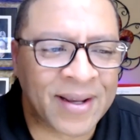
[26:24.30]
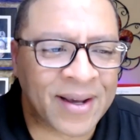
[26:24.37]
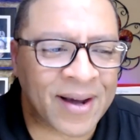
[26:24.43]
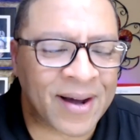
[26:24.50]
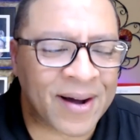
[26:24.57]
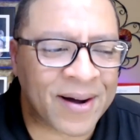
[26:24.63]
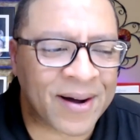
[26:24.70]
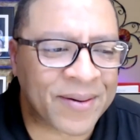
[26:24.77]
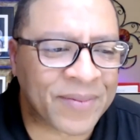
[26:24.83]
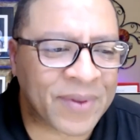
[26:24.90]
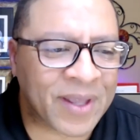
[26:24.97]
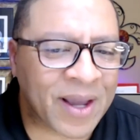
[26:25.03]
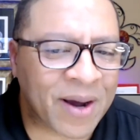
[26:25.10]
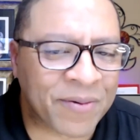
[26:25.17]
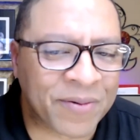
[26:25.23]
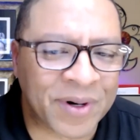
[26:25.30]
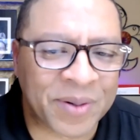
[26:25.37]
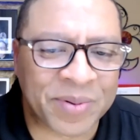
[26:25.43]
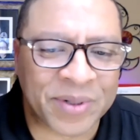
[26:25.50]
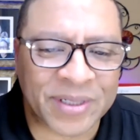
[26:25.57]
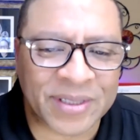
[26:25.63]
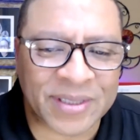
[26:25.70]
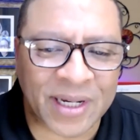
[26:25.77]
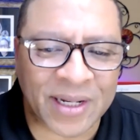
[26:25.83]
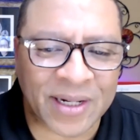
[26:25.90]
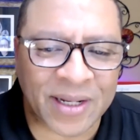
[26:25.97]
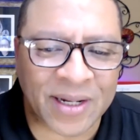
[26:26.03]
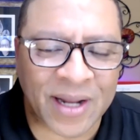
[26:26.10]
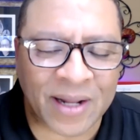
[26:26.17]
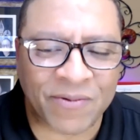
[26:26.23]
I really appreciate
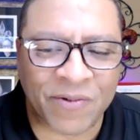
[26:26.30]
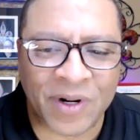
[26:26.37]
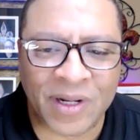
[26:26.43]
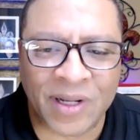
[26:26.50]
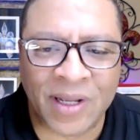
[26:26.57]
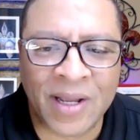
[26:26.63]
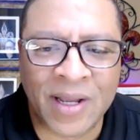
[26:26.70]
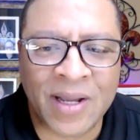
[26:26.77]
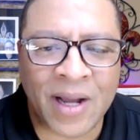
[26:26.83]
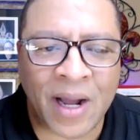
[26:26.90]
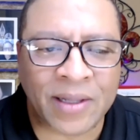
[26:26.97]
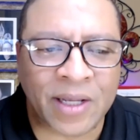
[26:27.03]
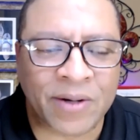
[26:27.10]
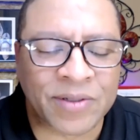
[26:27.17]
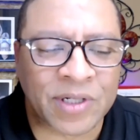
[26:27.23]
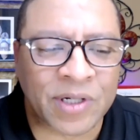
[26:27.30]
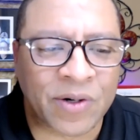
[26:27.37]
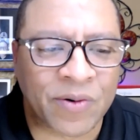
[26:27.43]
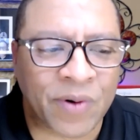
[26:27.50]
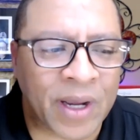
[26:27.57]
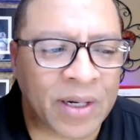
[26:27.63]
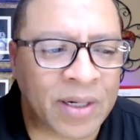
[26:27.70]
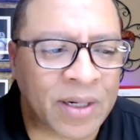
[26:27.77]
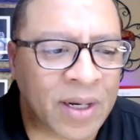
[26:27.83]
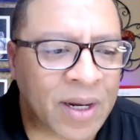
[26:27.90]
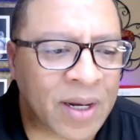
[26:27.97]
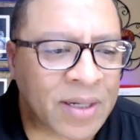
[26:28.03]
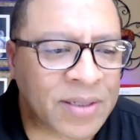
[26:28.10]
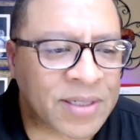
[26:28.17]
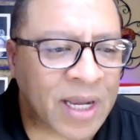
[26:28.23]
it, and I think it was a great
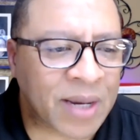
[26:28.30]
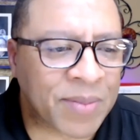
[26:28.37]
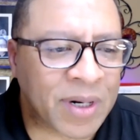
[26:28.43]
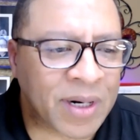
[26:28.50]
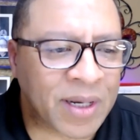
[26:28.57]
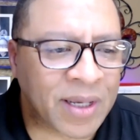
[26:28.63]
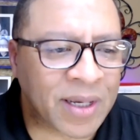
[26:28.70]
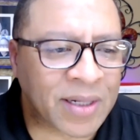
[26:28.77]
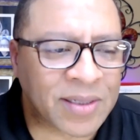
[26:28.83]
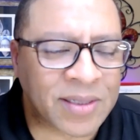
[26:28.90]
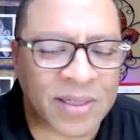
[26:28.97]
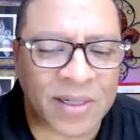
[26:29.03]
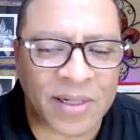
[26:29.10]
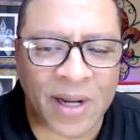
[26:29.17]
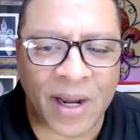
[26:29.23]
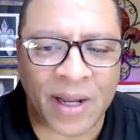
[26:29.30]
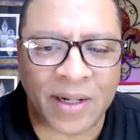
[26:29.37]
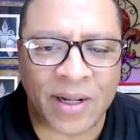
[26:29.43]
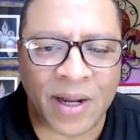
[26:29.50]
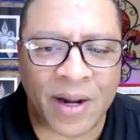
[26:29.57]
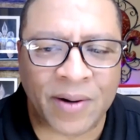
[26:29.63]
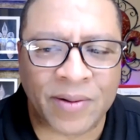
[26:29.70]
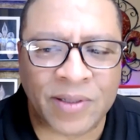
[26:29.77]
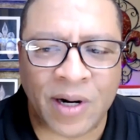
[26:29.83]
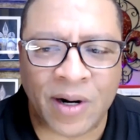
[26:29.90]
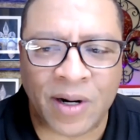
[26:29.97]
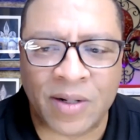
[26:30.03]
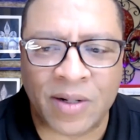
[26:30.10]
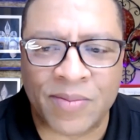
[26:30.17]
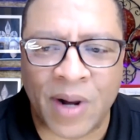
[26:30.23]
segment again tonight,
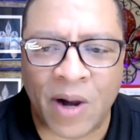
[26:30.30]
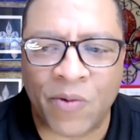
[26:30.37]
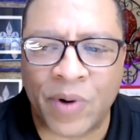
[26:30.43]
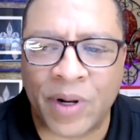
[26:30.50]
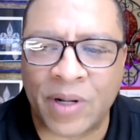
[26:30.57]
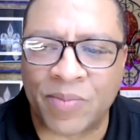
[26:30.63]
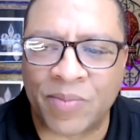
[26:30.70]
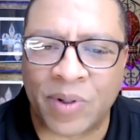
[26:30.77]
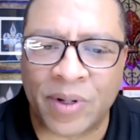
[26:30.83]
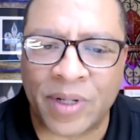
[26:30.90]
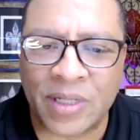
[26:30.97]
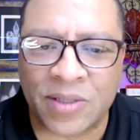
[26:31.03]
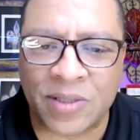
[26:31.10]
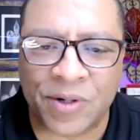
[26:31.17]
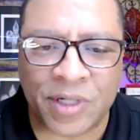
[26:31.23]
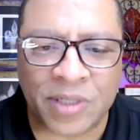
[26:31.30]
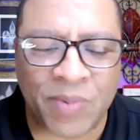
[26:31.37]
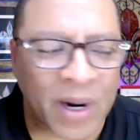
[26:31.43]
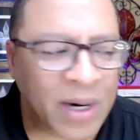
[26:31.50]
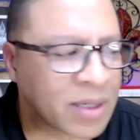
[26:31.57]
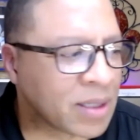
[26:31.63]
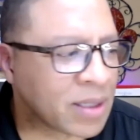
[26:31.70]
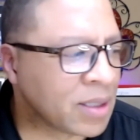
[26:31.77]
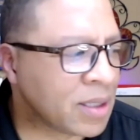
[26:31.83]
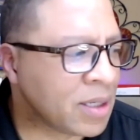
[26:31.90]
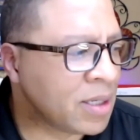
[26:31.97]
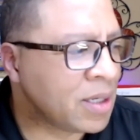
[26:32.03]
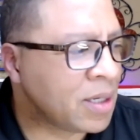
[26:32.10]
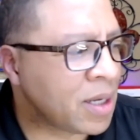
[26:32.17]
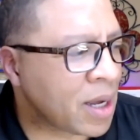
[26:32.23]
talking about what employees are expecting.
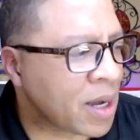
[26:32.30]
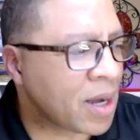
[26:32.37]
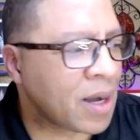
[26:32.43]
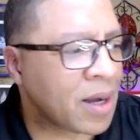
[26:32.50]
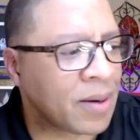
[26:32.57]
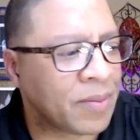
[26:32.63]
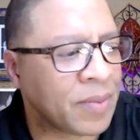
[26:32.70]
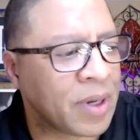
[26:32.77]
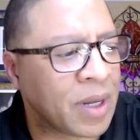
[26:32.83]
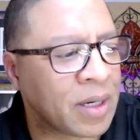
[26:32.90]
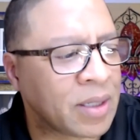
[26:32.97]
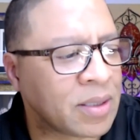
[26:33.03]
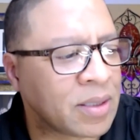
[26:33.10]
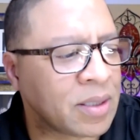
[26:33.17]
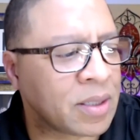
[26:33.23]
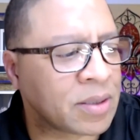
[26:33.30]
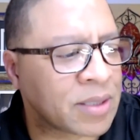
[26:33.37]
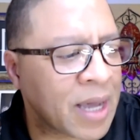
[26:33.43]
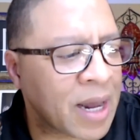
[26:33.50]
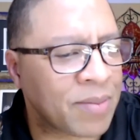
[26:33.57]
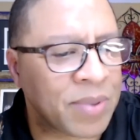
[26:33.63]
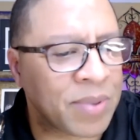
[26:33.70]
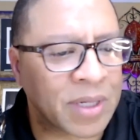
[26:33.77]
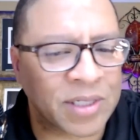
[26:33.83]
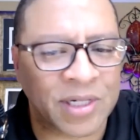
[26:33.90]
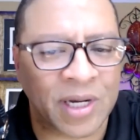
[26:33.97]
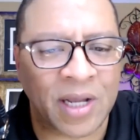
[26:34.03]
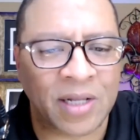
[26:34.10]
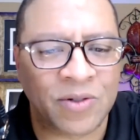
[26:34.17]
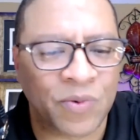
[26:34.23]
And there's got to be a
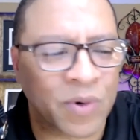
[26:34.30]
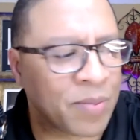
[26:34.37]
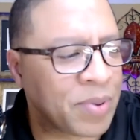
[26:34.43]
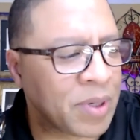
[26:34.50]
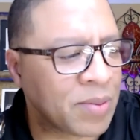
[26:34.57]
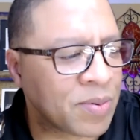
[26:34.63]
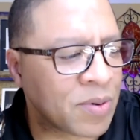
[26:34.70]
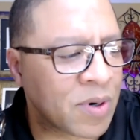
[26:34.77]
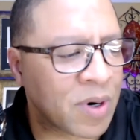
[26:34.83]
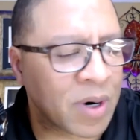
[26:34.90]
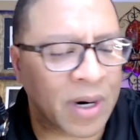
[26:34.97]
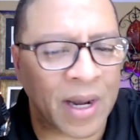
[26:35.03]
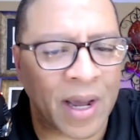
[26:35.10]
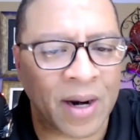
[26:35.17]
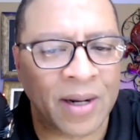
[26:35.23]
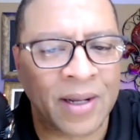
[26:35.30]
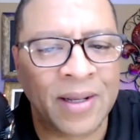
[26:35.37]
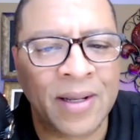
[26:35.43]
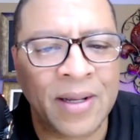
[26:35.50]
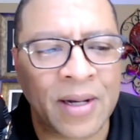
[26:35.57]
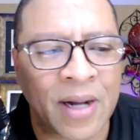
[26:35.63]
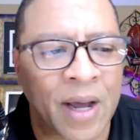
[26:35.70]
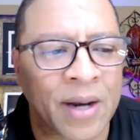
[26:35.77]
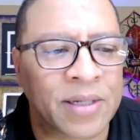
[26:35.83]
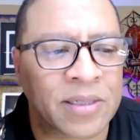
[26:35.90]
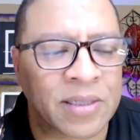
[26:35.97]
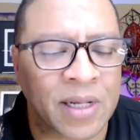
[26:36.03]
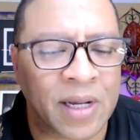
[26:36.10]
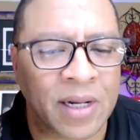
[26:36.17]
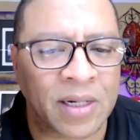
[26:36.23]
chance where people are kind of
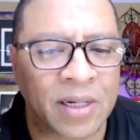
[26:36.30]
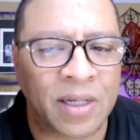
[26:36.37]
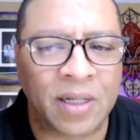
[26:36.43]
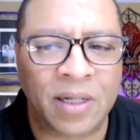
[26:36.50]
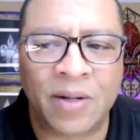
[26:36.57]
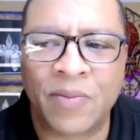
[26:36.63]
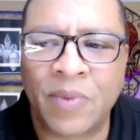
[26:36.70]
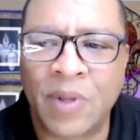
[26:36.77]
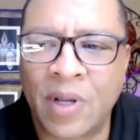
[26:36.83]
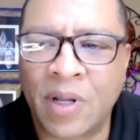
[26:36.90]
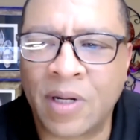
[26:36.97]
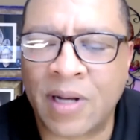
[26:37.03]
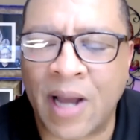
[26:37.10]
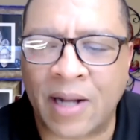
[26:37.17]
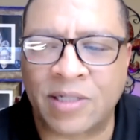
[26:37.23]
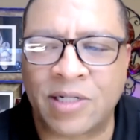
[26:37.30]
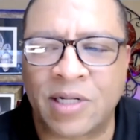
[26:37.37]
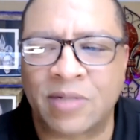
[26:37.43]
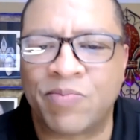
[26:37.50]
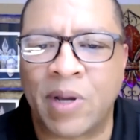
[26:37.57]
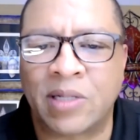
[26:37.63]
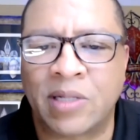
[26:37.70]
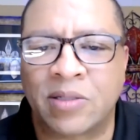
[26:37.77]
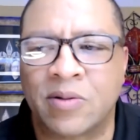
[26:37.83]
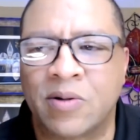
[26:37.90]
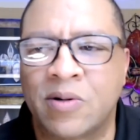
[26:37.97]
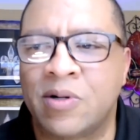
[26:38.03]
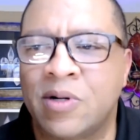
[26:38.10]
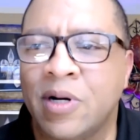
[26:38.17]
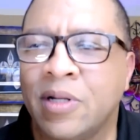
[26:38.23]
understanding, not just based
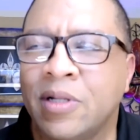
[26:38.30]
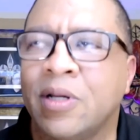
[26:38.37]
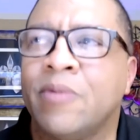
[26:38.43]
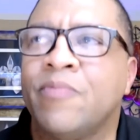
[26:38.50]
on